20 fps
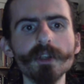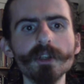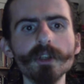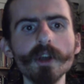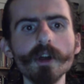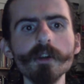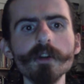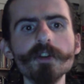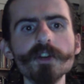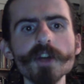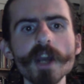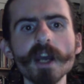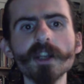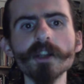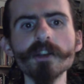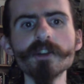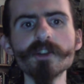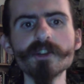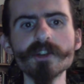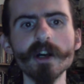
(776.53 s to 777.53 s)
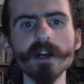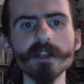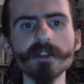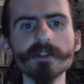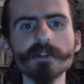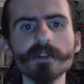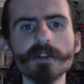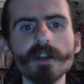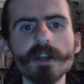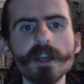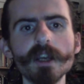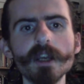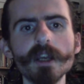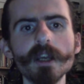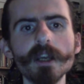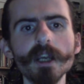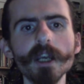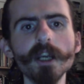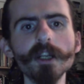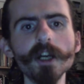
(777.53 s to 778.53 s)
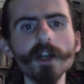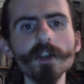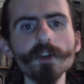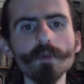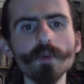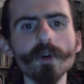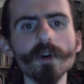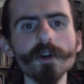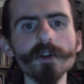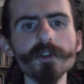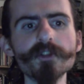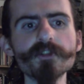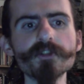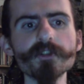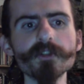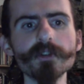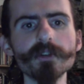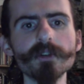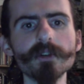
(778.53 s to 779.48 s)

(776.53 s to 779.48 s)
knowledge, and insight. In other words,